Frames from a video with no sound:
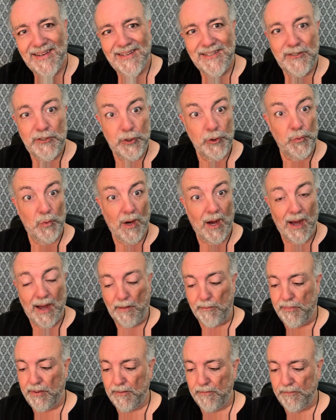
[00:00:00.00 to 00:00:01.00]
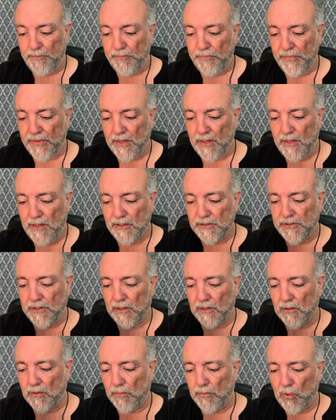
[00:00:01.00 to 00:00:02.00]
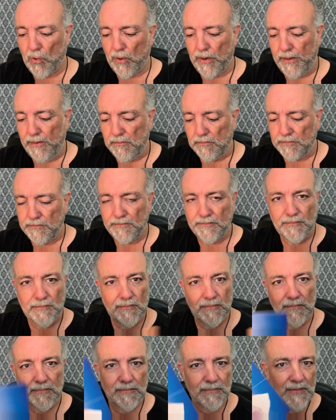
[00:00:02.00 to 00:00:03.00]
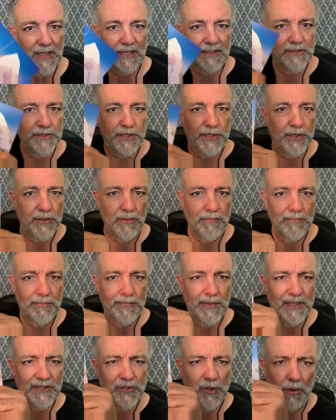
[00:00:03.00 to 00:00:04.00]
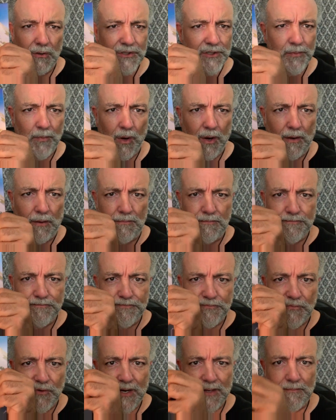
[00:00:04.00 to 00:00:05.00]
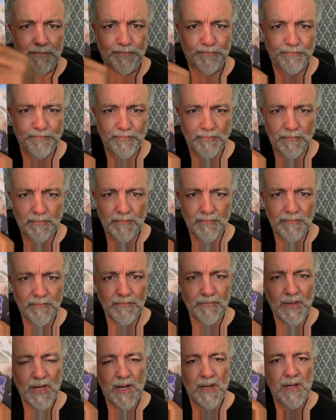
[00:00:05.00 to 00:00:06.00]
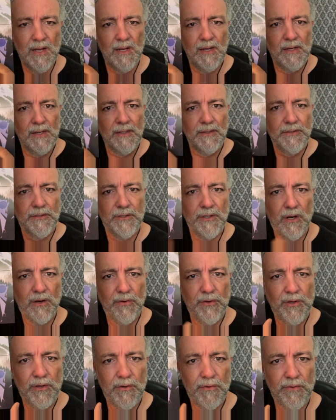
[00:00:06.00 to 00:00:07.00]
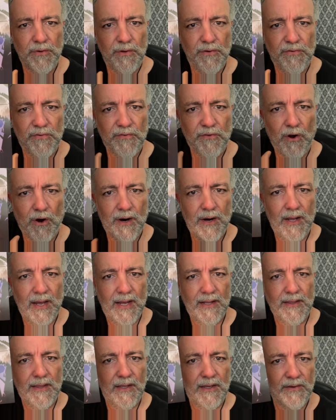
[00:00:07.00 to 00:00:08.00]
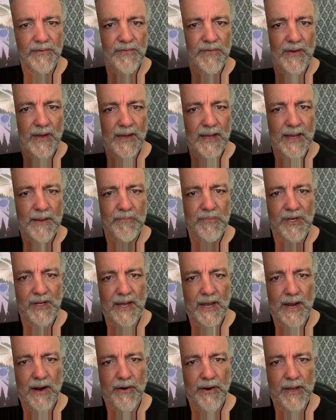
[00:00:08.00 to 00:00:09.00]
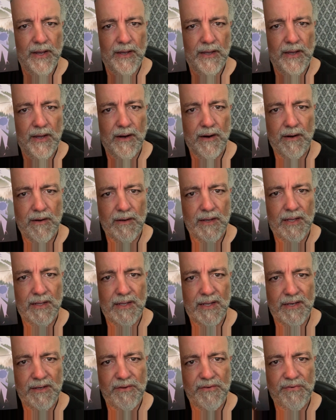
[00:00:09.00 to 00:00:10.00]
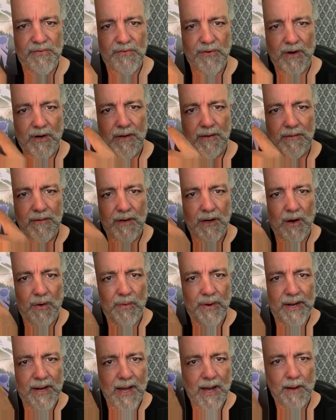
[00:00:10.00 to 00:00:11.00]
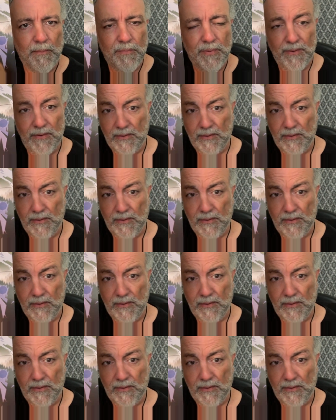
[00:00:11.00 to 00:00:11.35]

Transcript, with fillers: 2 up. Here's the little board. It's cute. It's all small, right? So you start at this empty area here, and then you start going up,